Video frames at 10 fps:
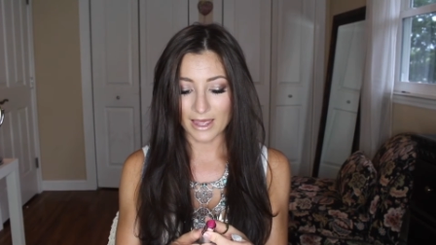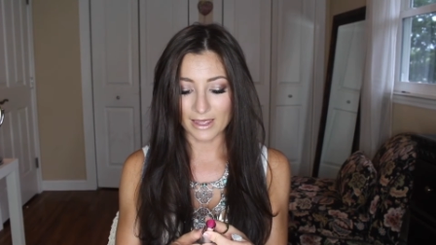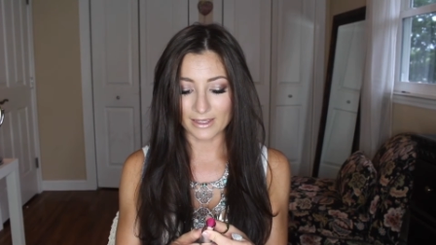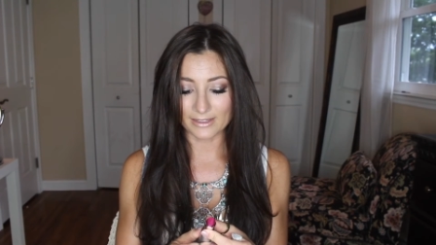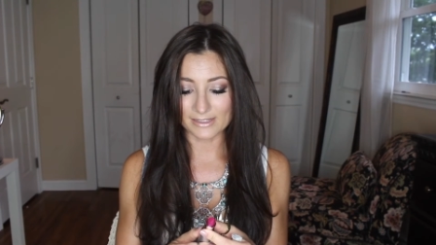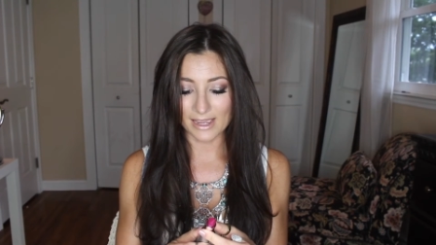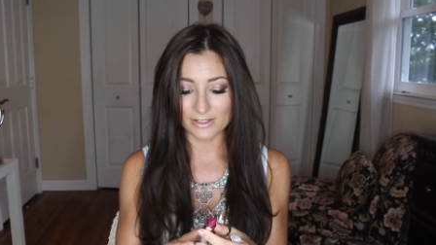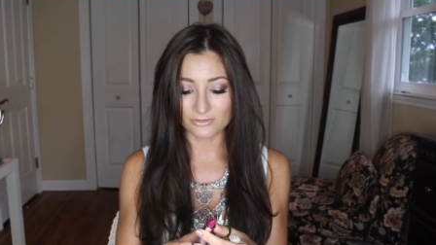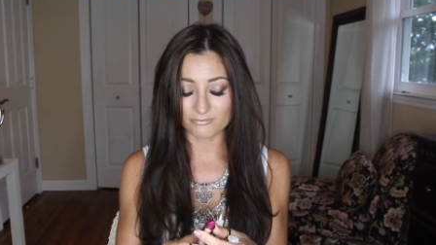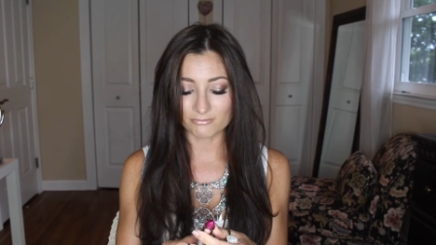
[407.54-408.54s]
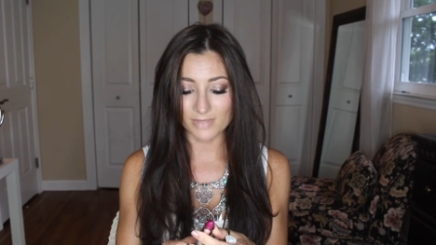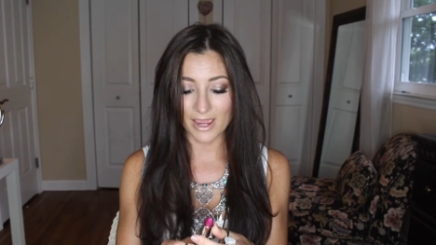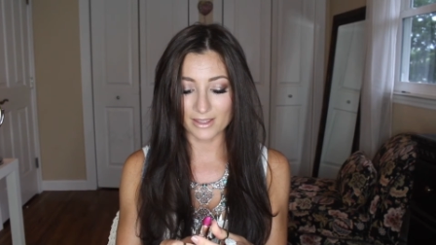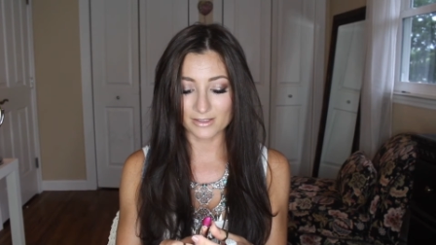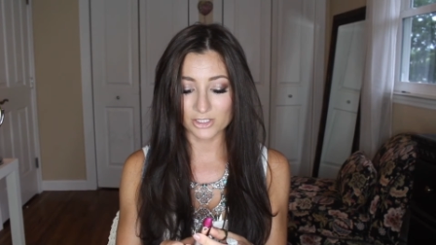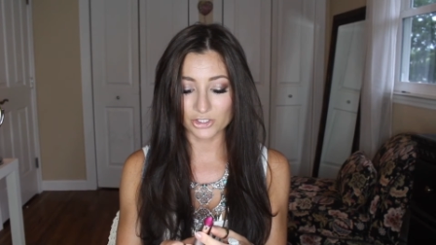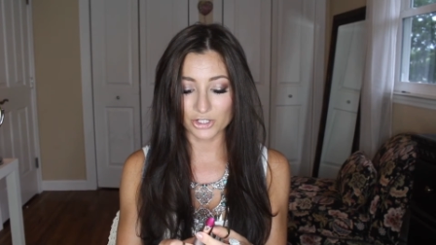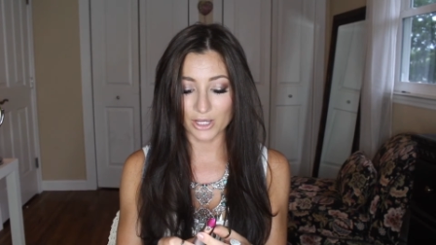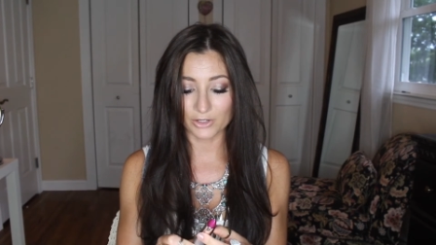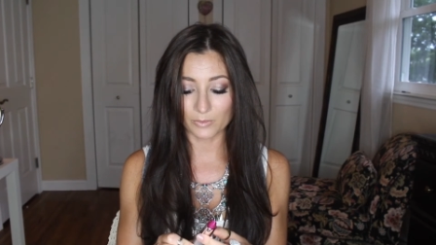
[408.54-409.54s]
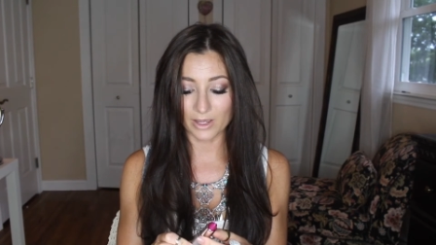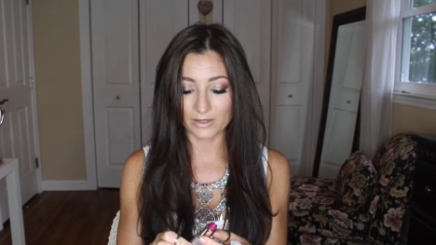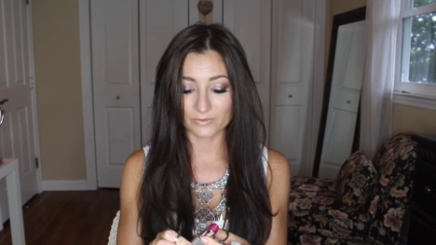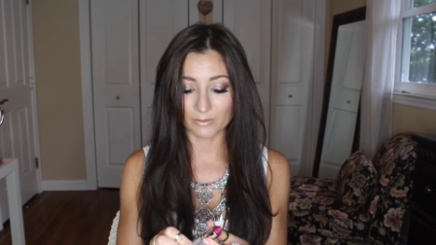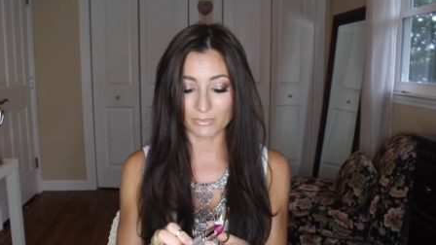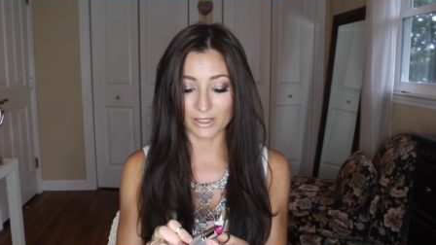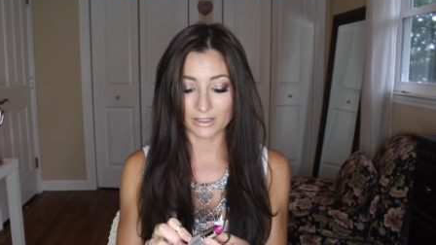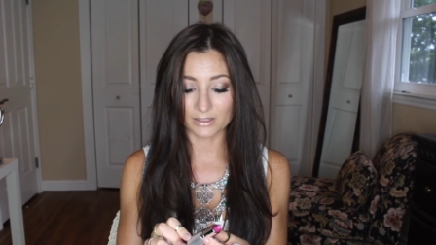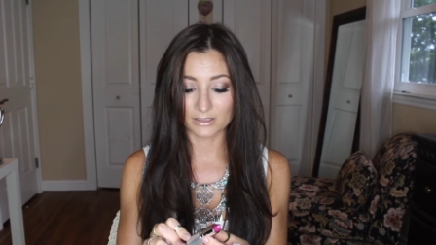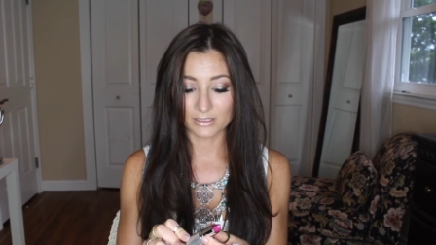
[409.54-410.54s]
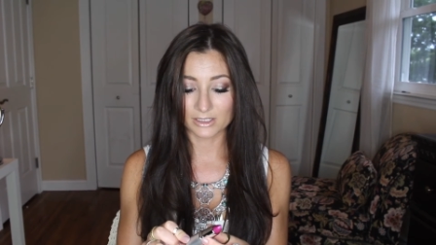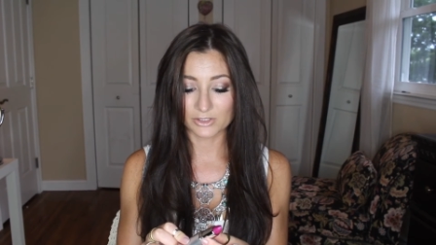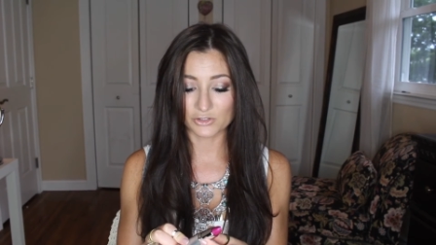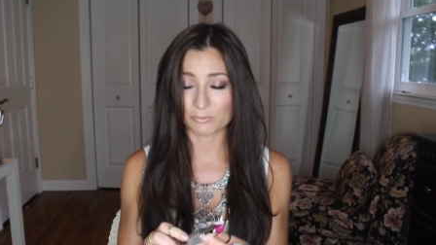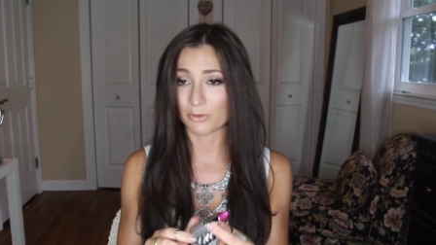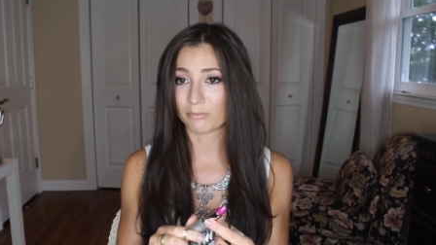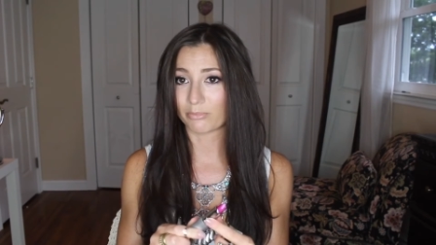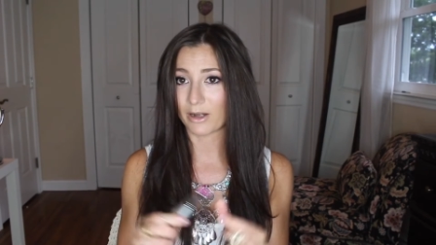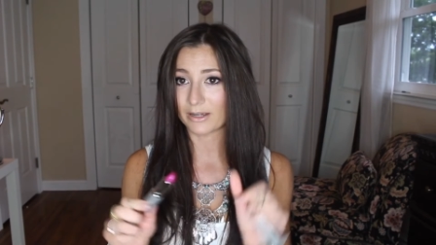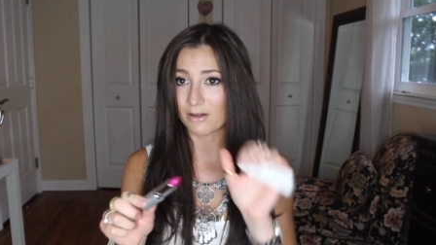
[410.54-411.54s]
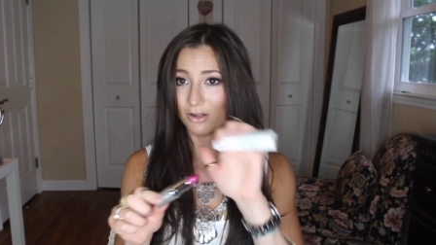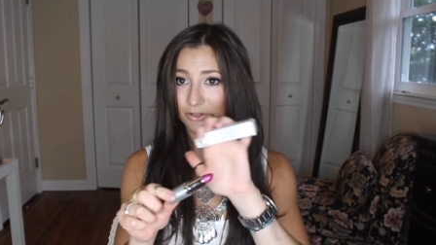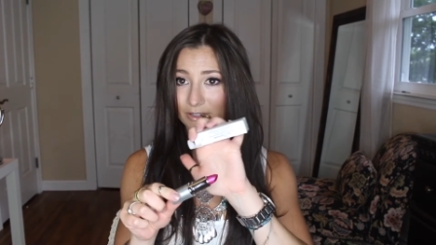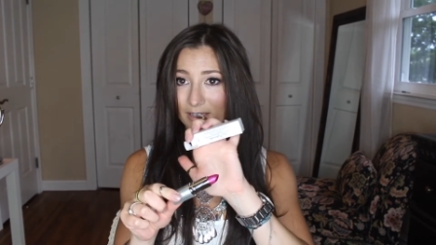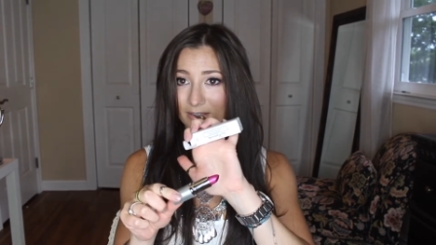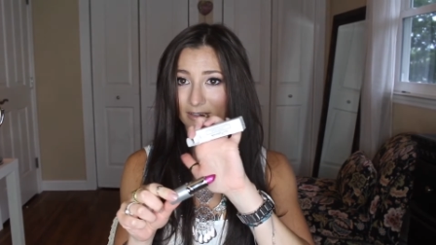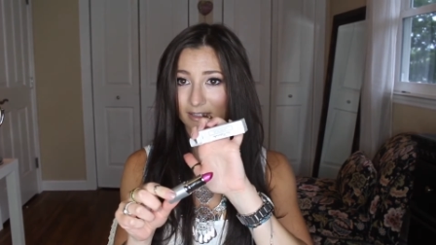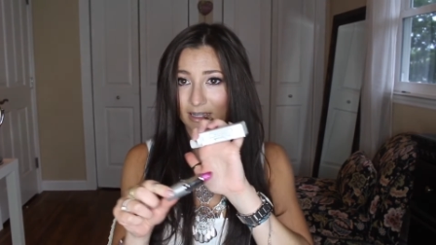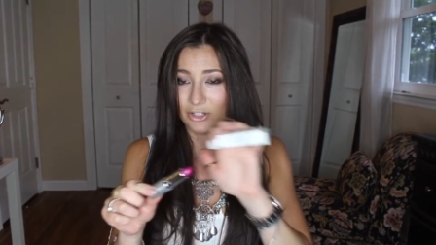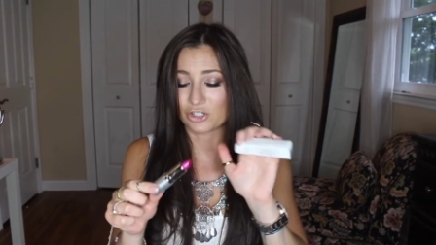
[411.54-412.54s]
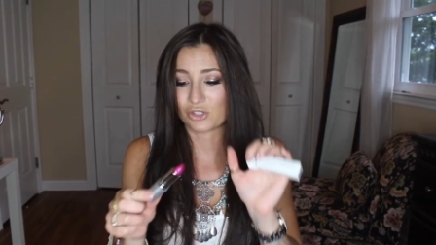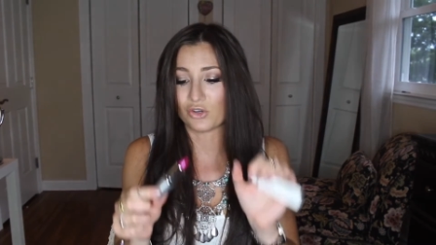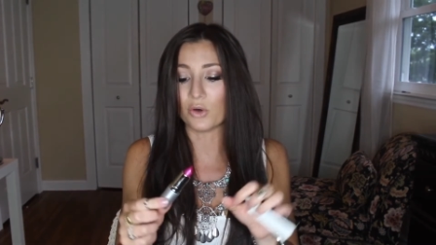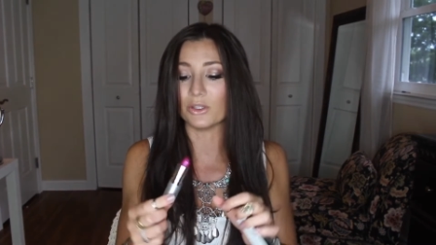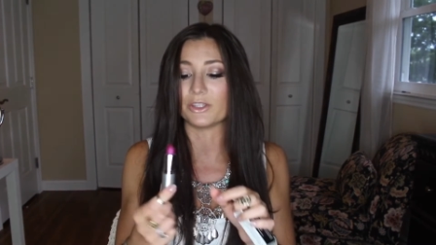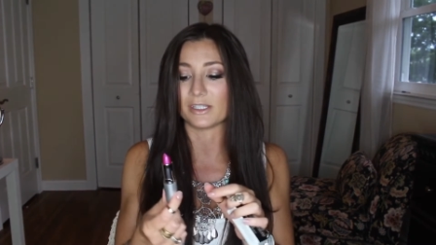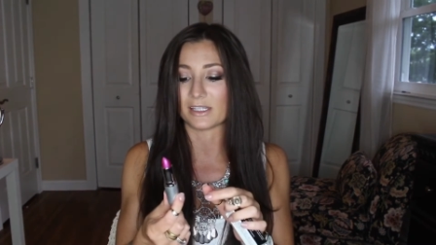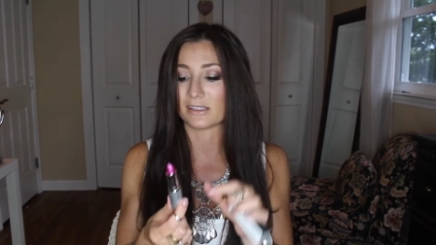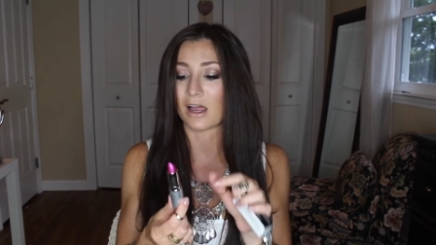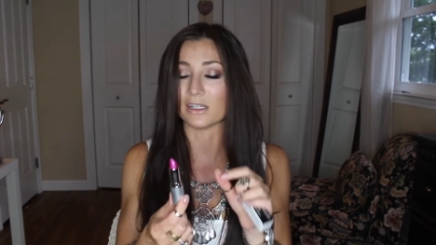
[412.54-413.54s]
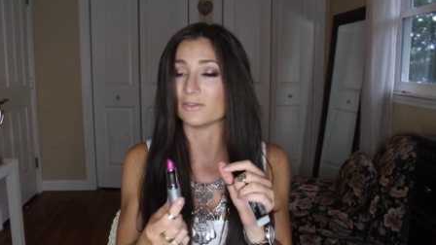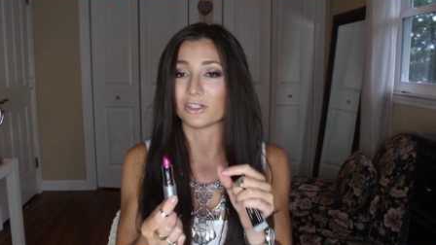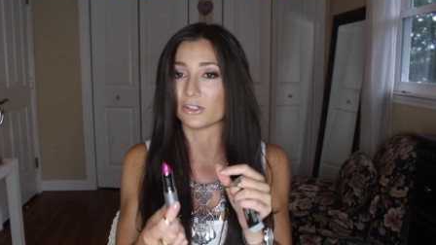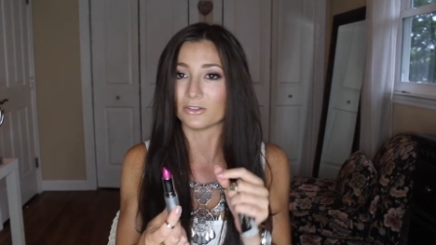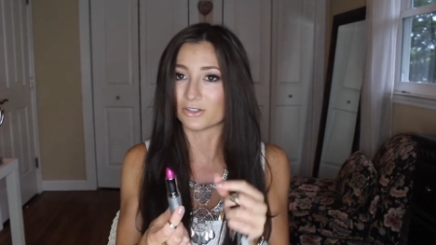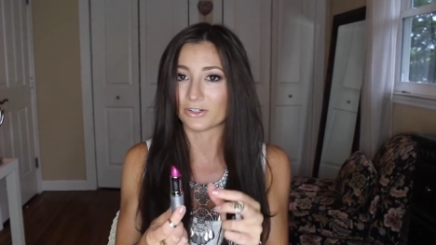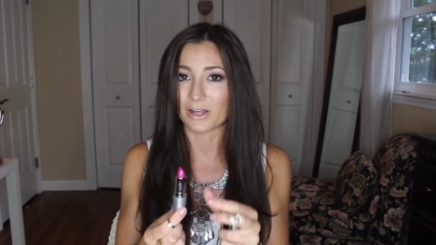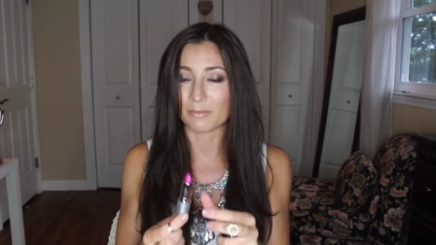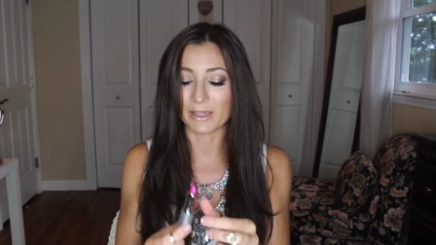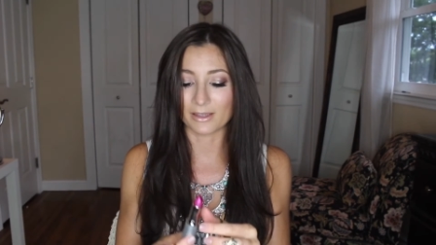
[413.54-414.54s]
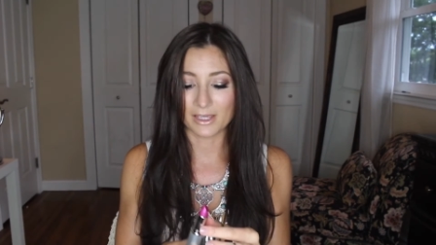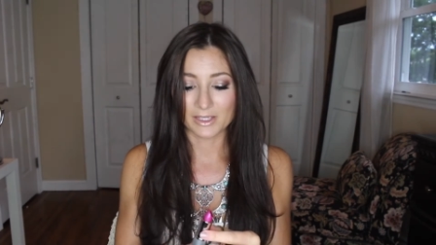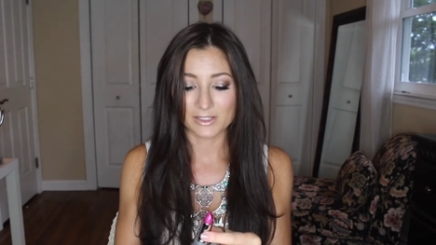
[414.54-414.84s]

And I tend to shy away from like super bright colors like this. Like, I just know that this is not even going to look good on me.